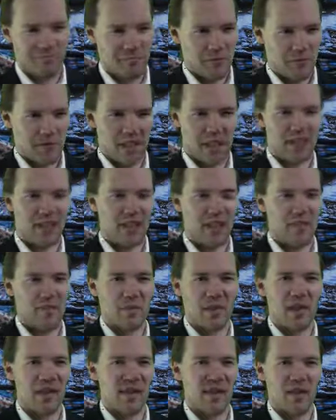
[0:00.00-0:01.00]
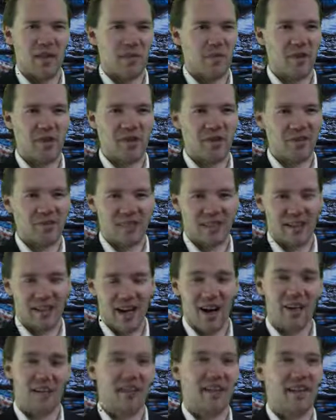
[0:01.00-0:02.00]
Zyklon B on all the prisoners and they
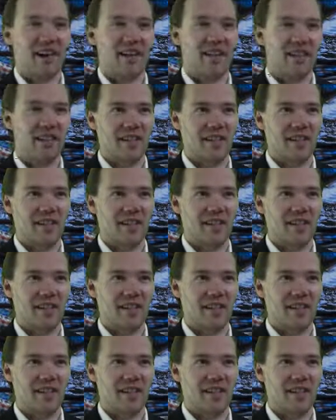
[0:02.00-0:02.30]
all died,